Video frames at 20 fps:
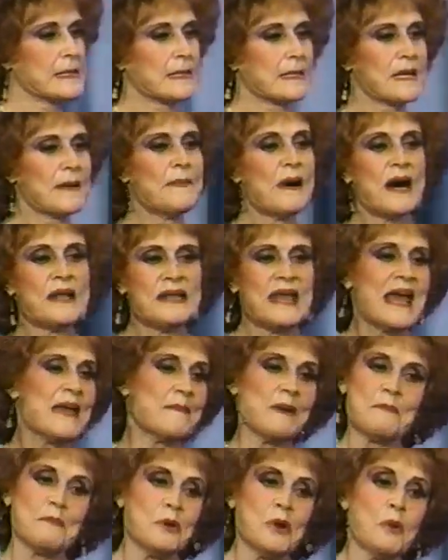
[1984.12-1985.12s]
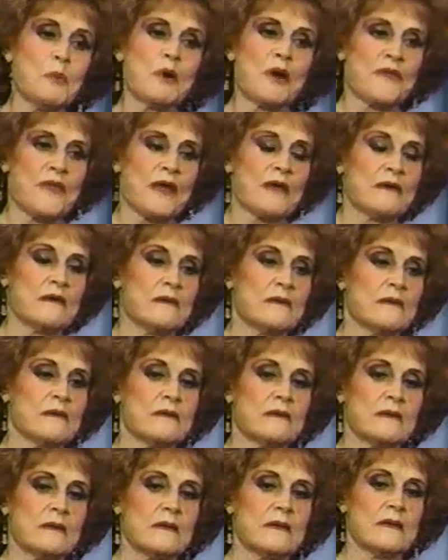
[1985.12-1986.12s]
Come on, name them. Who were they?
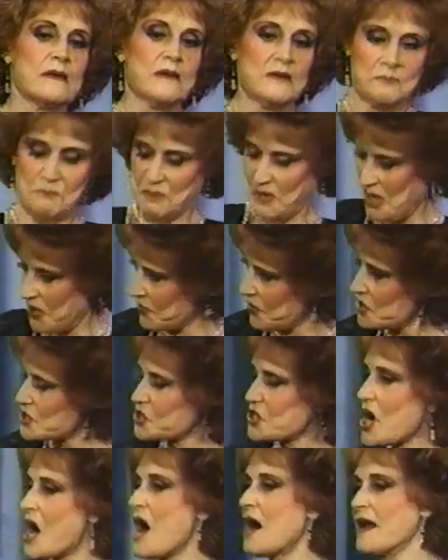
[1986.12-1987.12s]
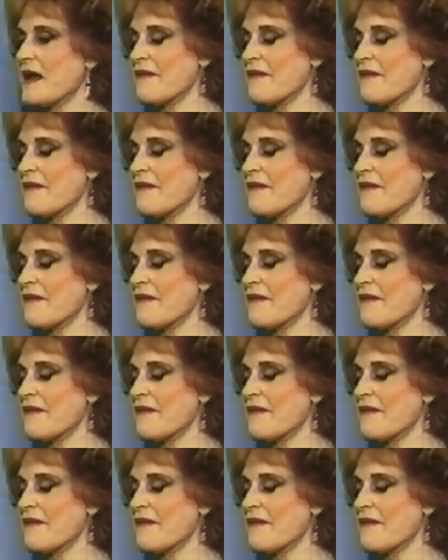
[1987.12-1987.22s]
Peter and John.